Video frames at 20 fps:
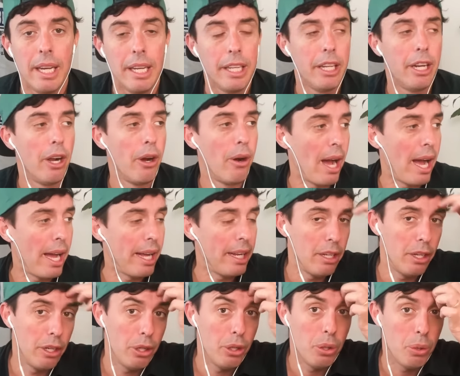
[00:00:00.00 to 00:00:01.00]
You know, I
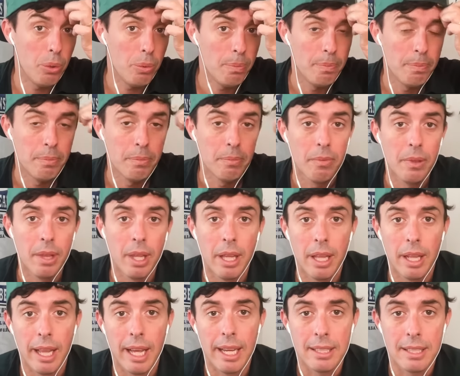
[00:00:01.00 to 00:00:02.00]
knew
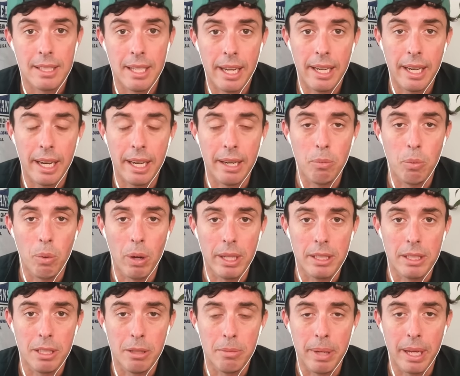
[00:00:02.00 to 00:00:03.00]
last night. I didn't
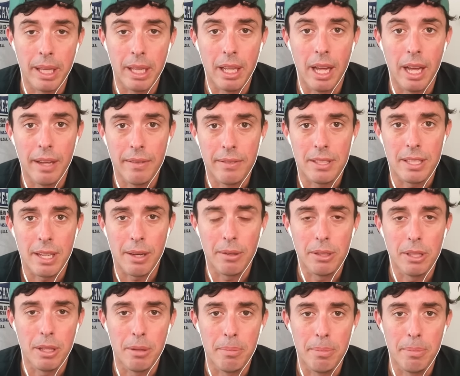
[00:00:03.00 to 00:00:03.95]
watch the debate live because I went to the